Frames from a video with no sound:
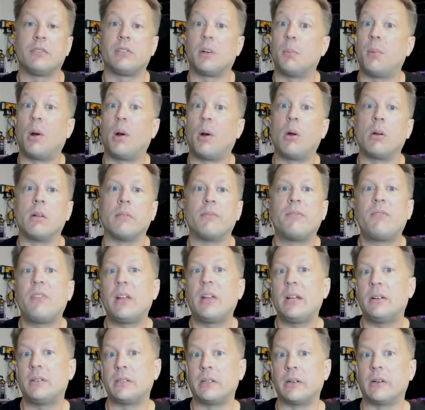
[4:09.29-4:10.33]
of component
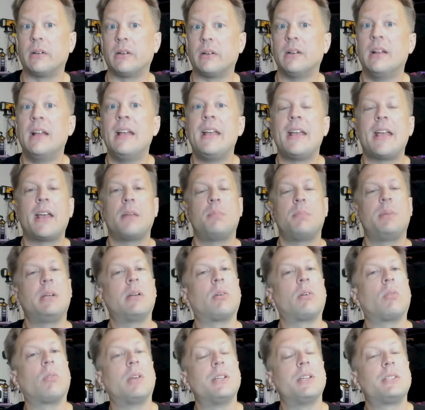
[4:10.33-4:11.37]
failure and be
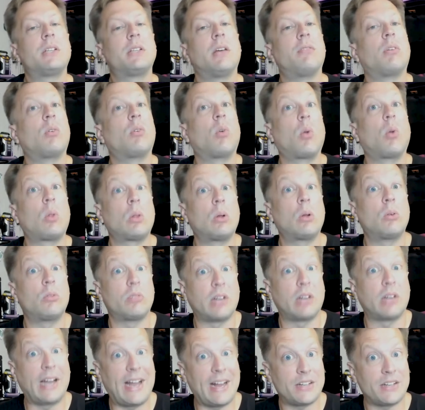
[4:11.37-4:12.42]
at risk of a
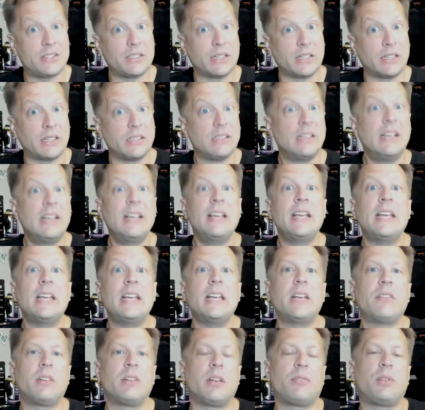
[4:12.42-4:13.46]
rollover accident.
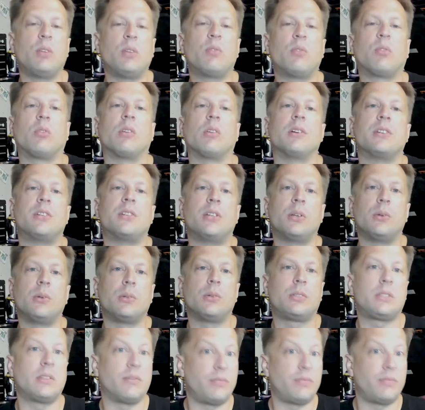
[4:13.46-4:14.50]
Even if you've
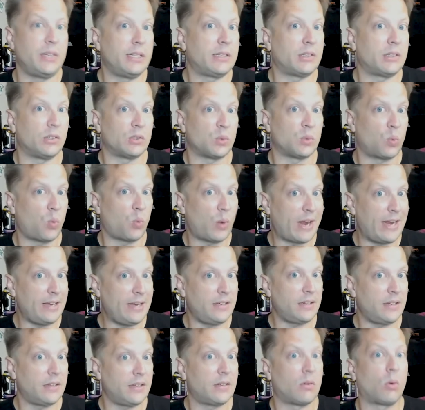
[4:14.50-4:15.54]
reduced the vehicle's weight
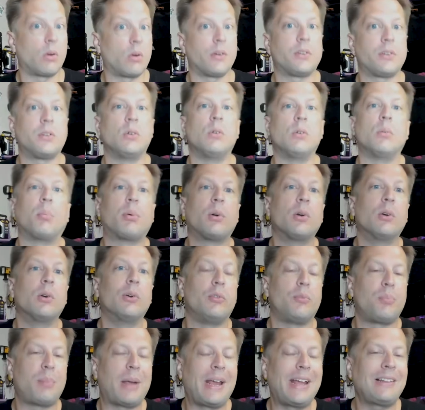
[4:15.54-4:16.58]
in order to
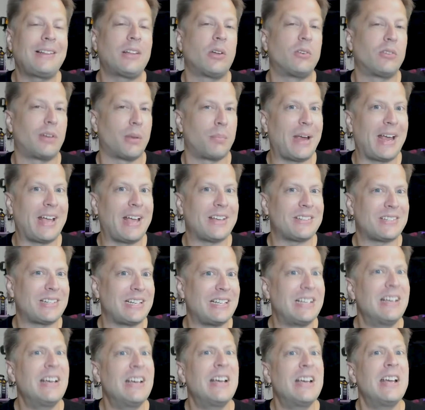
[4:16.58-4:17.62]
improve payload
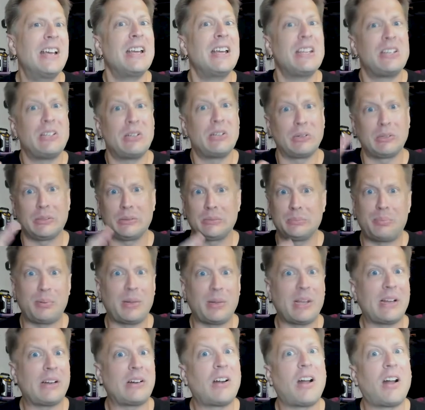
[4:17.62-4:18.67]
capacity, you're
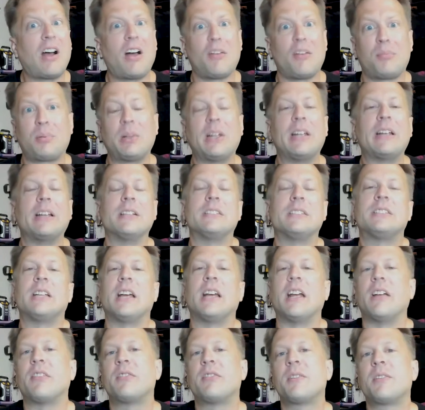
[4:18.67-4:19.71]
better off playing it
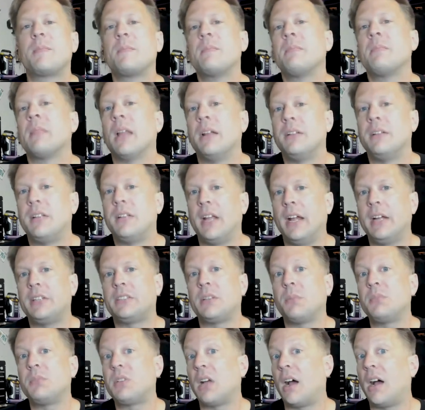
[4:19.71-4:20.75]
safe. Take
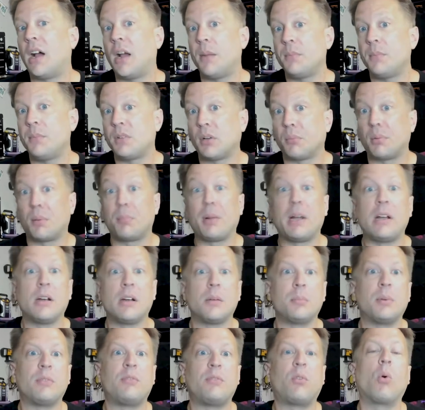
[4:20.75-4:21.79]
some time to prepare
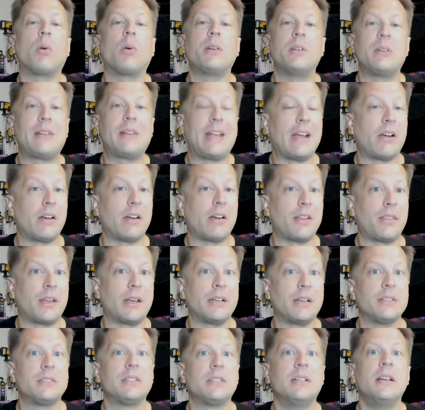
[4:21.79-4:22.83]
before you carry
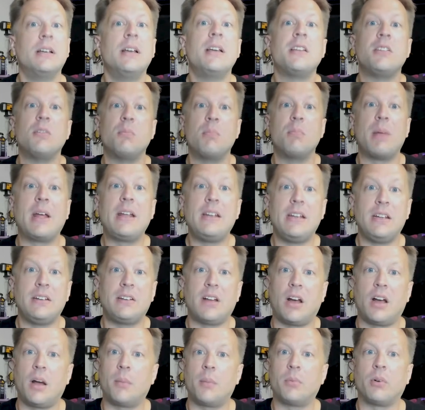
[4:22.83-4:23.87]
things. You may need
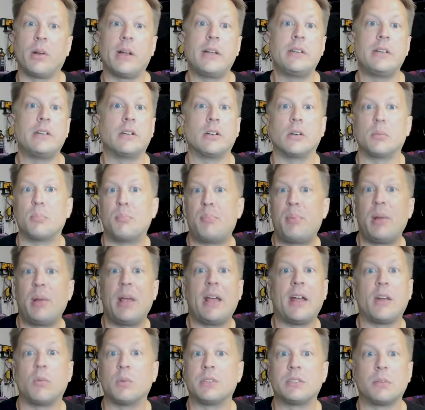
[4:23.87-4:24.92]
to upgrade your
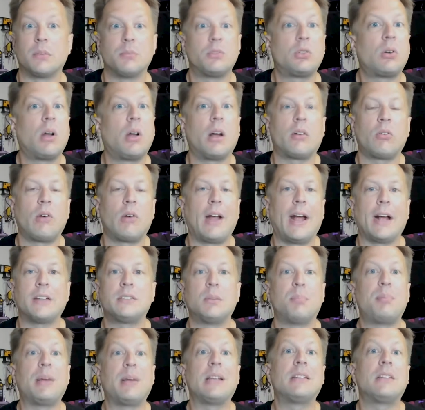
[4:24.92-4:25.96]
bed with some truck racks,
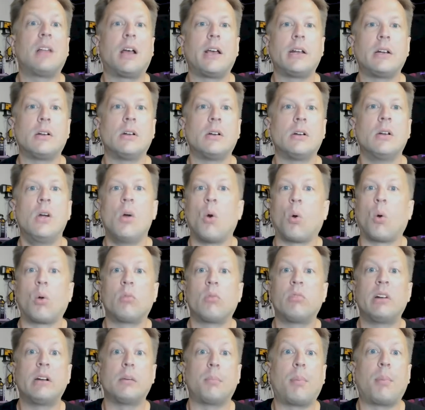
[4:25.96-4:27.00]
a bed liner, or
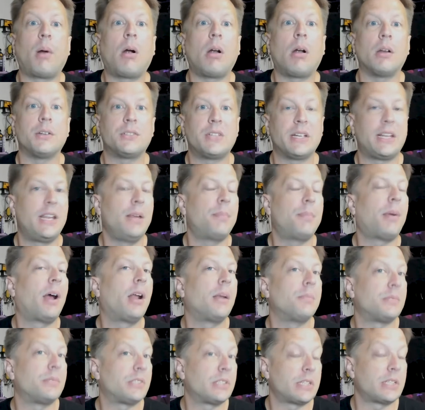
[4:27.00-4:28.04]
rear bars to keep
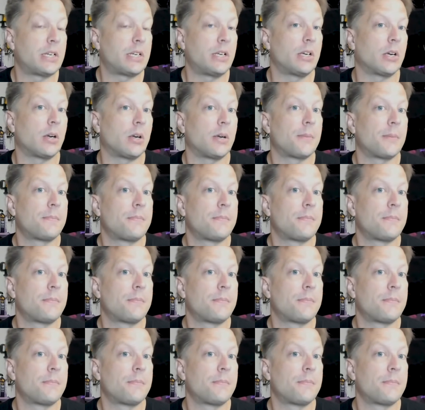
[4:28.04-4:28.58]
items secure.